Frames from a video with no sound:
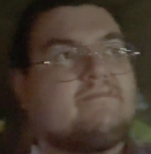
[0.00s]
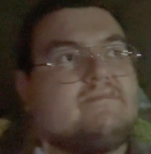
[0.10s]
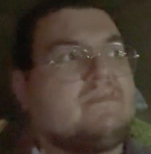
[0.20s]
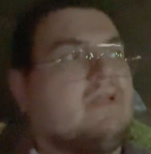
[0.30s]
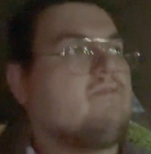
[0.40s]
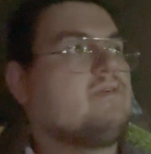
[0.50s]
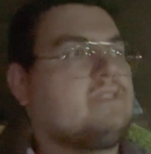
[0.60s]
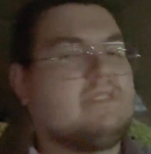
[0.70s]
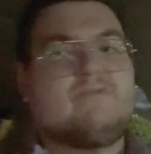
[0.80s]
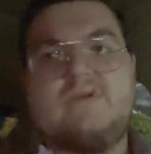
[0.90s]
there
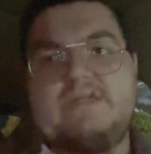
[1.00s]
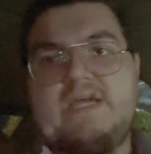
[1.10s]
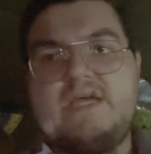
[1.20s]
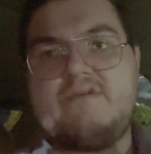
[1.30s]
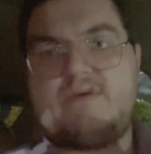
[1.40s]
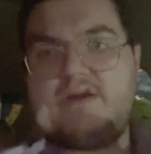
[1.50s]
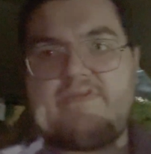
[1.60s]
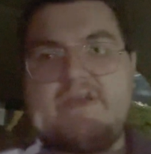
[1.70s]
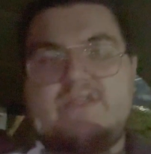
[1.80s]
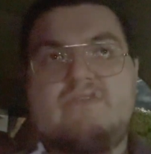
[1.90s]
was one day where,
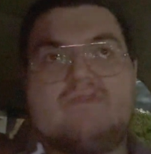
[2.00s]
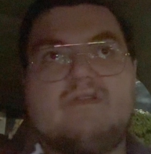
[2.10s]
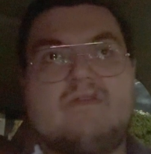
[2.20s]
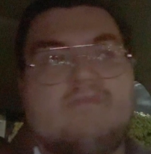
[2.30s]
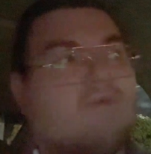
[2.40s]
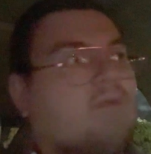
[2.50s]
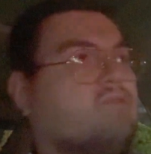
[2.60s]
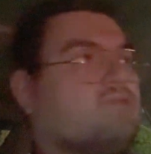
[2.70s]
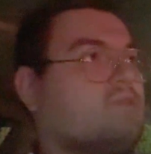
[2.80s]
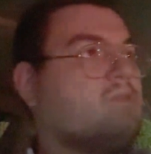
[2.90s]
thanks to a little
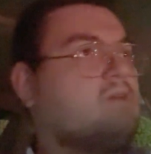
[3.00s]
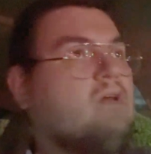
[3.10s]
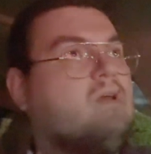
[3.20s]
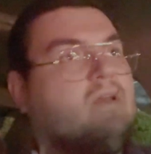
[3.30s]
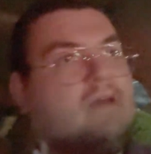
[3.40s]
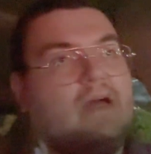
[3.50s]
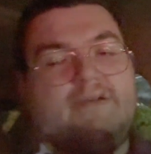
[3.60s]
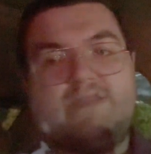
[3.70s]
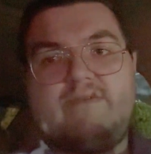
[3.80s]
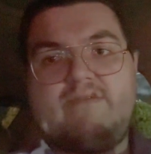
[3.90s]
promotion, I
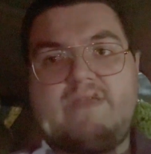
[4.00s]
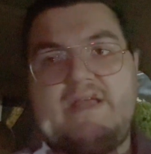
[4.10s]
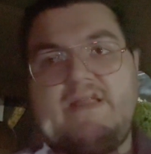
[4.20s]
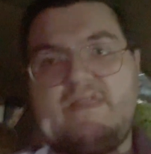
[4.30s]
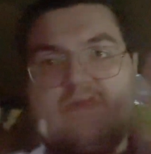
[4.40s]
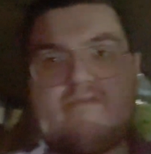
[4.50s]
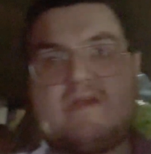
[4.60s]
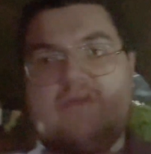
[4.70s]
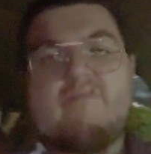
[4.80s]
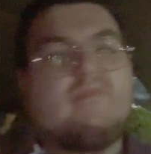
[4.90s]
was able to get like
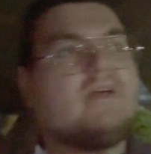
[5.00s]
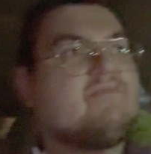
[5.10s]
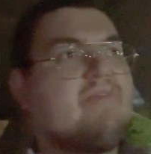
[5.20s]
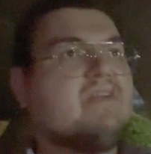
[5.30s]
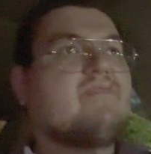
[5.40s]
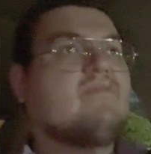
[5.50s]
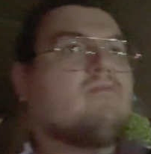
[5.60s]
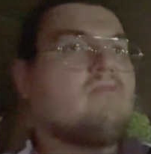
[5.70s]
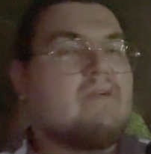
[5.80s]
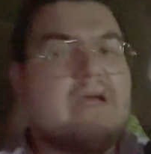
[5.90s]
300 plus bucks from
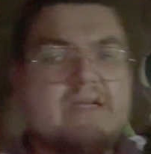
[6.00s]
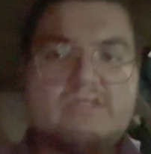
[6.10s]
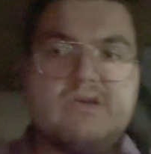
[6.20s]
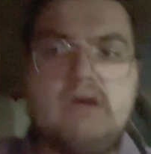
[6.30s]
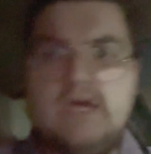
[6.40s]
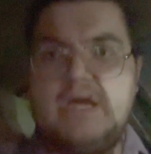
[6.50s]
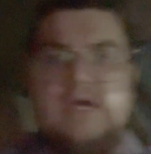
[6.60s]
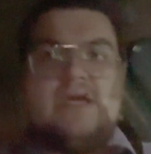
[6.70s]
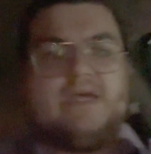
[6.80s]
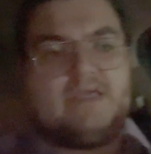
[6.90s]
DoorDash. So,
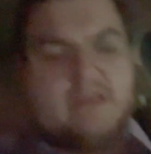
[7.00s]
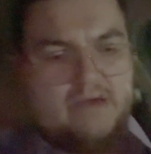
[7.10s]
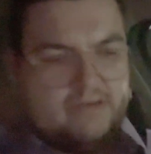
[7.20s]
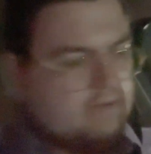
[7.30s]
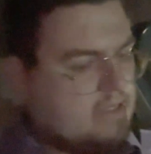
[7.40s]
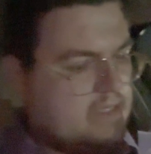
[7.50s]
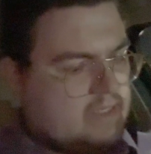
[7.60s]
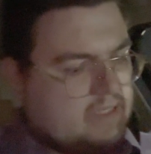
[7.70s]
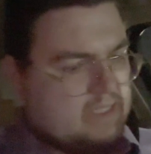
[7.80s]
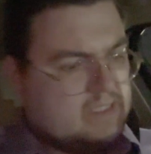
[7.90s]
you know,
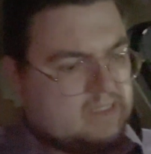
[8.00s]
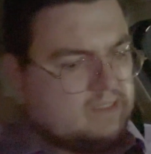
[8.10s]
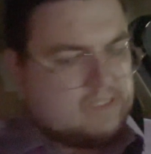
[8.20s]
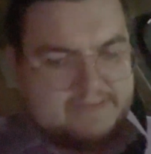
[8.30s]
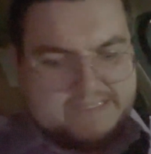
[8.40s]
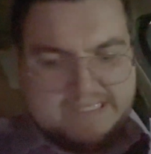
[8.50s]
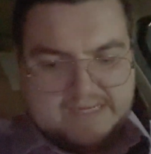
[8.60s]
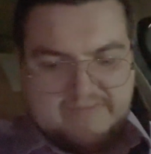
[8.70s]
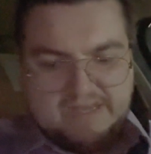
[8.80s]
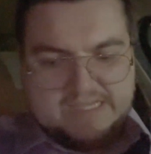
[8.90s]
it, it's good to
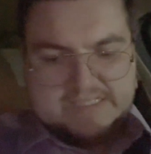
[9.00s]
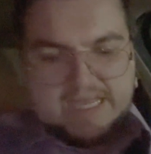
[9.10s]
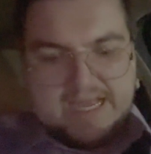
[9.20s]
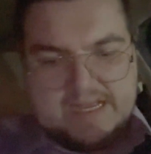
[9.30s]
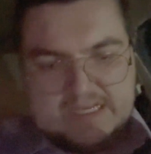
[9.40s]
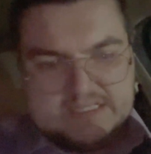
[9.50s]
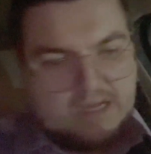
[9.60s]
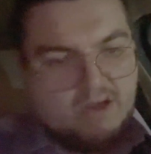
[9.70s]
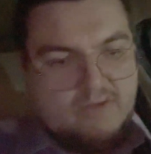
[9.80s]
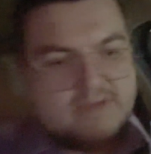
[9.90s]
incentivize that. It's
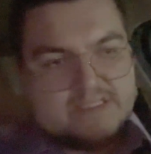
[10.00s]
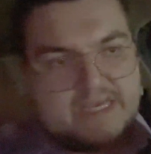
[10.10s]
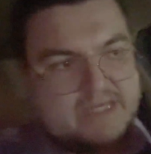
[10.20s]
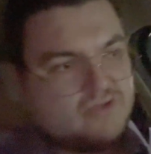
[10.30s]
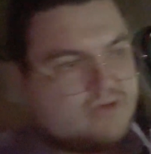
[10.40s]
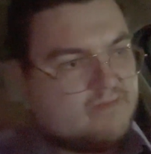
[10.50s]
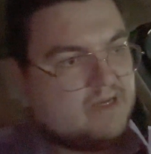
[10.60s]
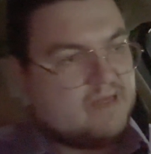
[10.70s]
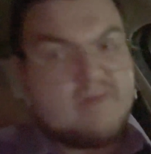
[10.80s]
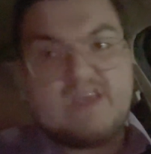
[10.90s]
always extra
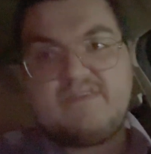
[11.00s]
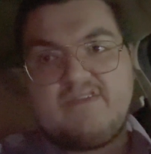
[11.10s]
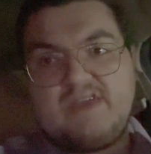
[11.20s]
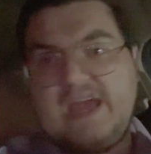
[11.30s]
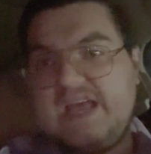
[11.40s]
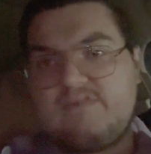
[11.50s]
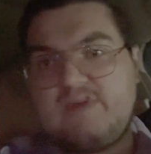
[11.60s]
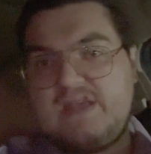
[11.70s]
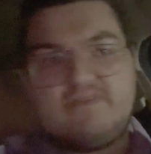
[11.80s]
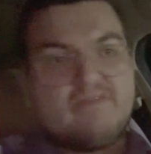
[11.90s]
money, pays for gas,
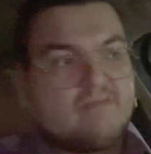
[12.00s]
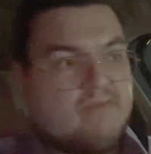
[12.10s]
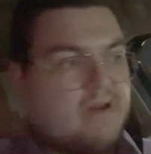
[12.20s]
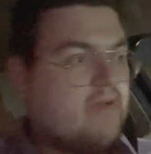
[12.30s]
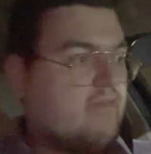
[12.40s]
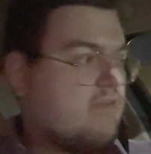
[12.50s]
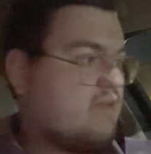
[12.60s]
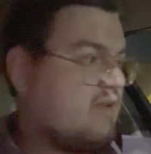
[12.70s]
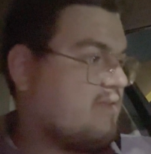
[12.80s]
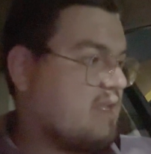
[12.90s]
pays for whatever. You
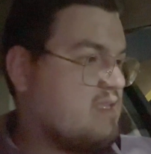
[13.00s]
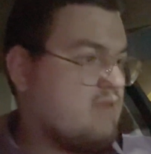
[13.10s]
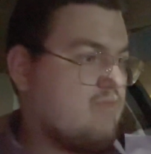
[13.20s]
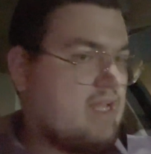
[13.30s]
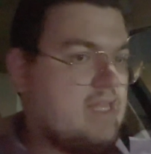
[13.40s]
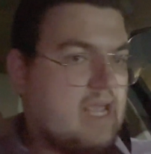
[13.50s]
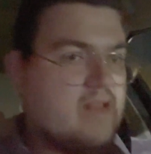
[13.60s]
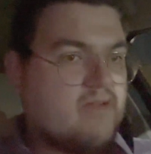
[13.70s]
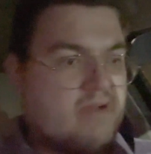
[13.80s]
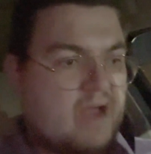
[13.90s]
know, you need to maintain
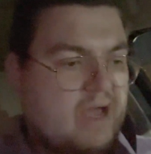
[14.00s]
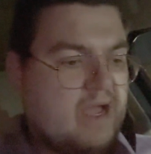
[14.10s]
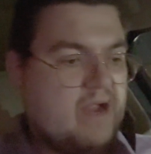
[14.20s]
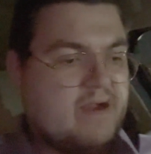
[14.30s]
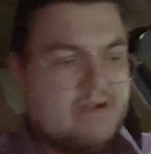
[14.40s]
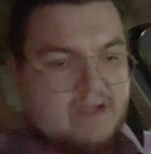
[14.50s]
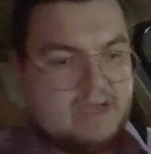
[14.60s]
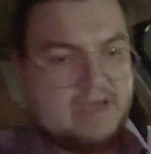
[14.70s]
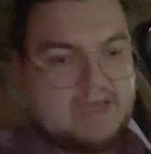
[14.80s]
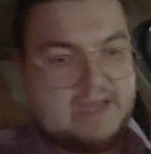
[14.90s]
your car.
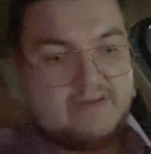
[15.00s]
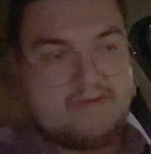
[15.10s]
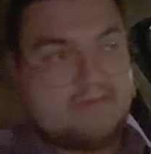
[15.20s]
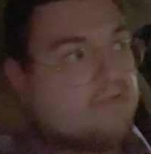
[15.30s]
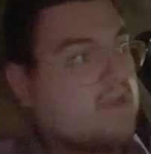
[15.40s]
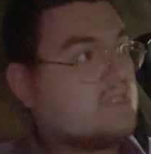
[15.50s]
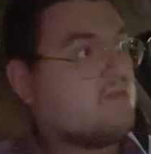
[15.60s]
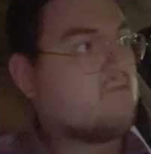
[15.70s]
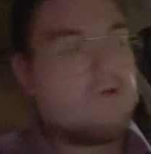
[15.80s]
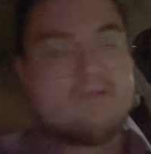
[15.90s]
I, I know the brakes
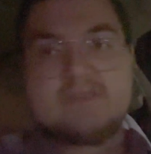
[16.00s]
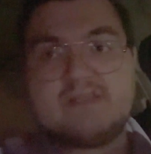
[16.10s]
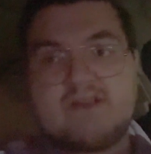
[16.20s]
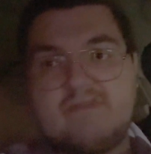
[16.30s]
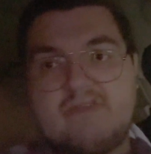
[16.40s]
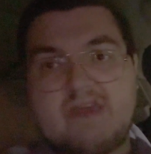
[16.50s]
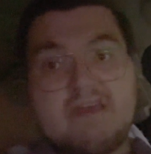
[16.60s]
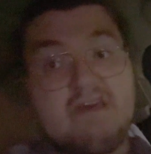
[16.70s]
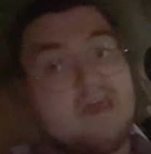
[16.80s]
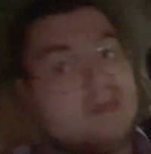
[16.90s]
and rotors and everything.
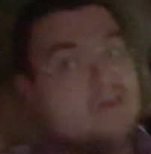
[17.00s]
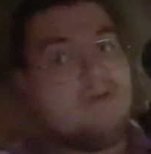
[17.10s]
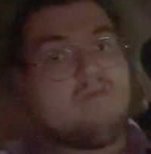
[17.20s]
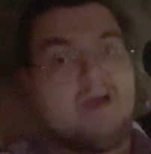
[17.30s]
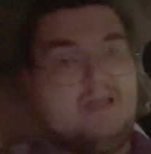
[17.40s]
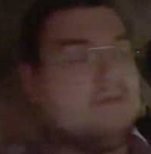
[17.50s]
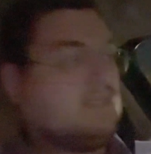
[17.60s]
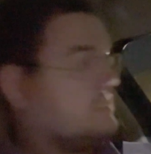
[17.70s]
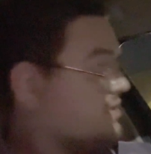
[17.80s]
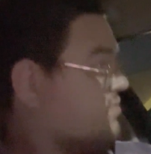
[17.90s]
Well,
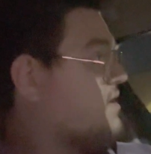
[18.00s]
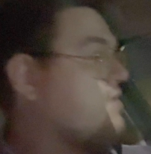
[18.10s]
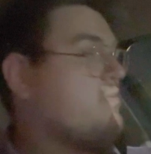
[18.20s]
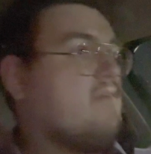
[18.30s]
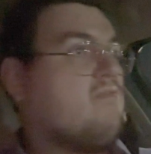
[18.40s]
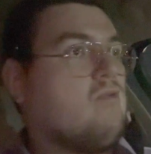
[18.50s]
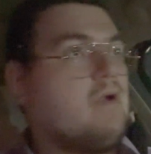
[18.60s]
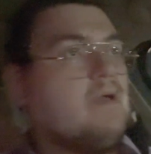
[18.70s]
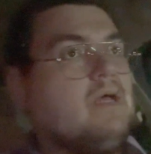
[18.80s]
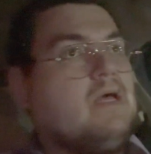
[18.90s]
it's a good way to pay for
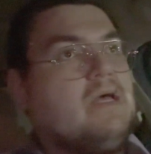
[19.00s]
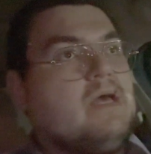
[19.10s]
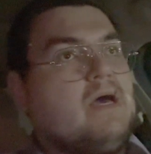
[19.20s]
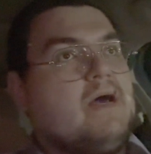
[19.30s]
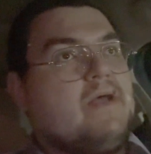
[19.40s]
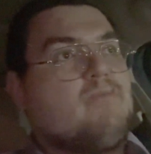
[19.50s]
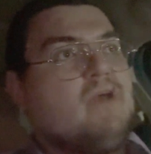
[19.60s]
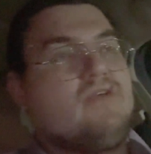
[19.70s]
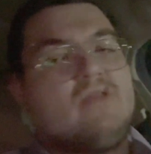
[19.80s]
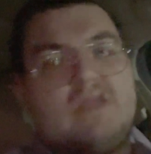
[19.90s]
it. Uh,
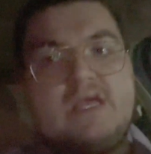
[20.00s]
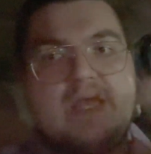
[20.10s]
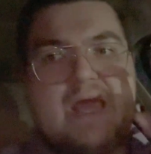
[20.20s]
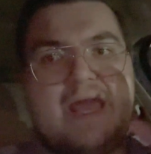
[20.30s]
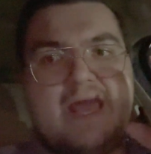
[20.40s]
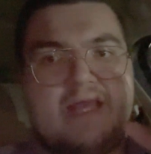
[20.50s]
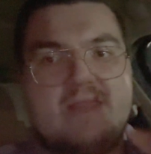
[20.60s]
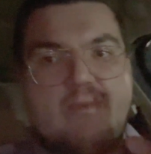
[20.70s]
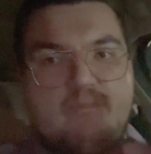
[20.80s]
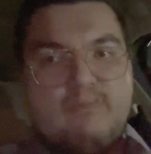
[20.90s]
especially it, it,
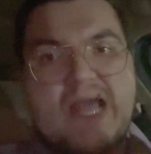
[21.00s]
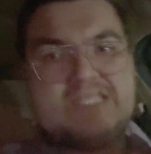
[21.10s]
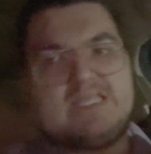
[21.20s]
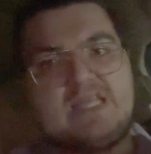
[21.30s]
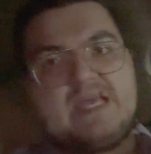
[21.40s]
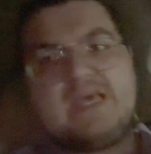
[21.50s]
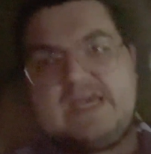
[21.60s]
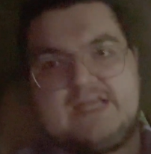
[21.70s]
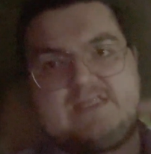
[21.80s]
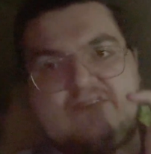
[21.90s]
the best thing
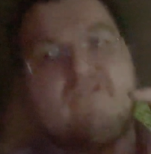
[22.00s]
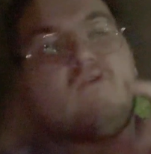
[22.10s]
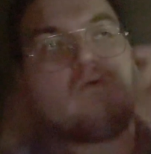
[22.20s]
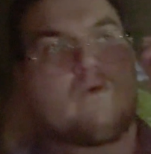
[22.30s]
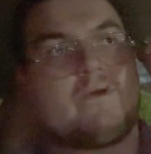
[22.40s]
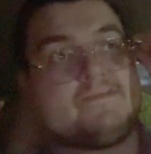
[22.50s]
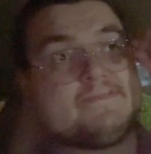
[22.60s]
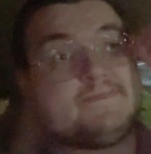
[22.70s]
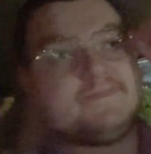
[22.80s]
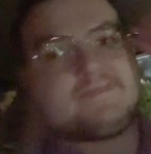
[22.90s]
it's for
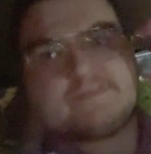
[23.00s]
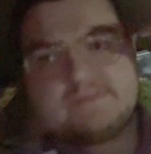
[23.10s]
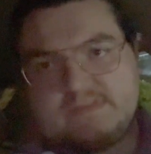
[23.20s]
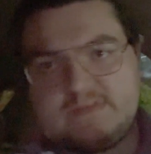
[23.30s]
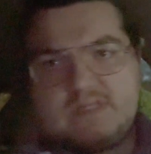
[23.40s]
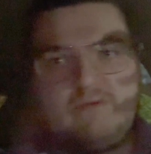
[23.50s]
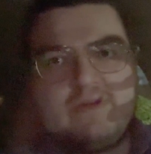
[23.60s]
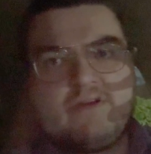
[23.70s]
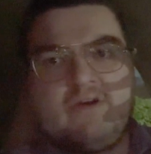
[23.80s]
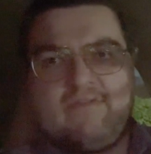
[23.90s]
when
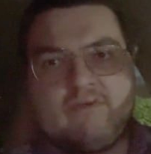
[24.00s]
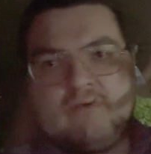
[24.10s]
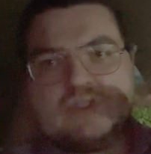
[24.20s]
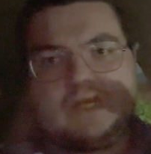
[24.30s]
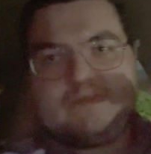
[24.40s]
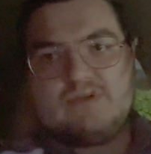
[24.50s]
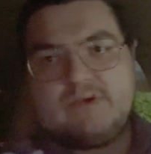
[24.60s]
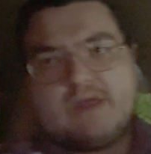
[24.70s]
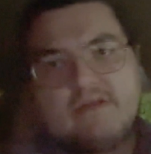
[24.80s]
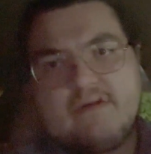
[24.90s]
you're going from one job to
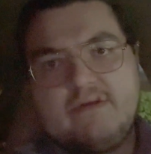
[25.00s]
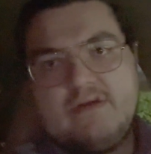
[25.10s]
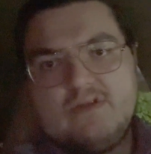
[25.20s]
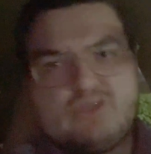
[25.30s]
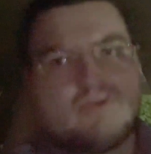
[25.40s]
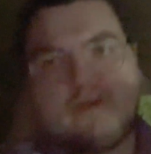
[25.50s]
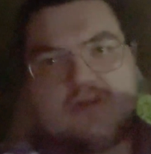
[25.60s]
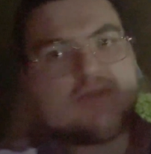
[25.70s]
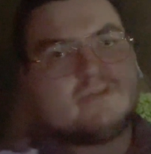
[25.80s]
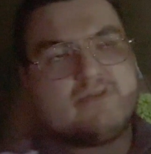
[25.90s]
another. So you're
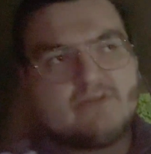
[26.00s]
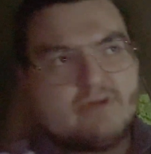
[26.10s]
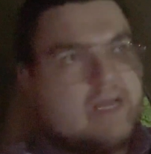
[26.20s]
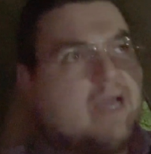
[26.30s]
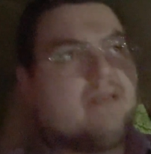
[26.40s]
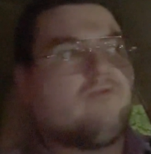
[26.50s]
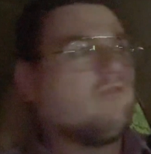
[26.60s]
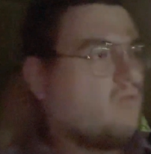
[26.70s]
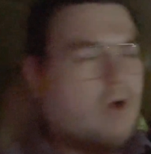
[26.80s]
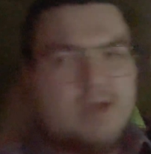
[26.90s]
you're not
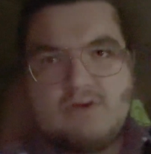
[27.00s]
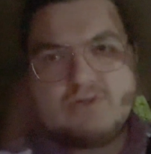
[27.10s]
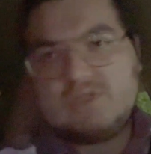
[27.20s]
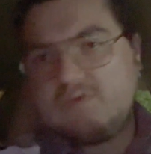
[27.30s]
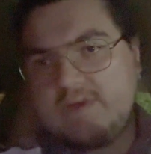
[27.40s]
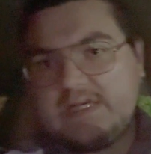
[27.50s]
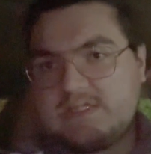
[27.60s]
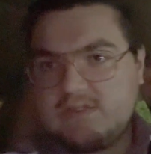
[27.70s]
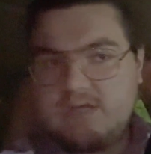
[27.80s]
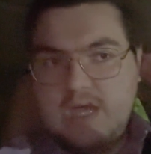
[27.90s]
one or two
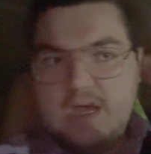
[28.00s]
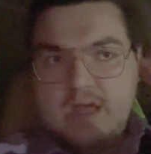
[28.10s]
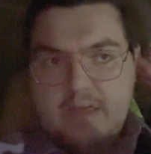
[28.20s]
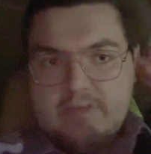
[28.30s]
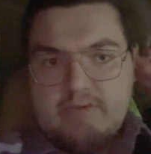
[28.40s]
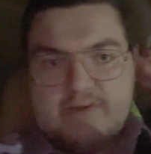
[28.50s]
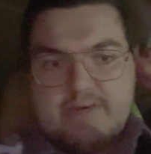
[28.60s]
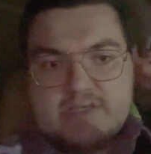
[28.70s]
weeks or three weeks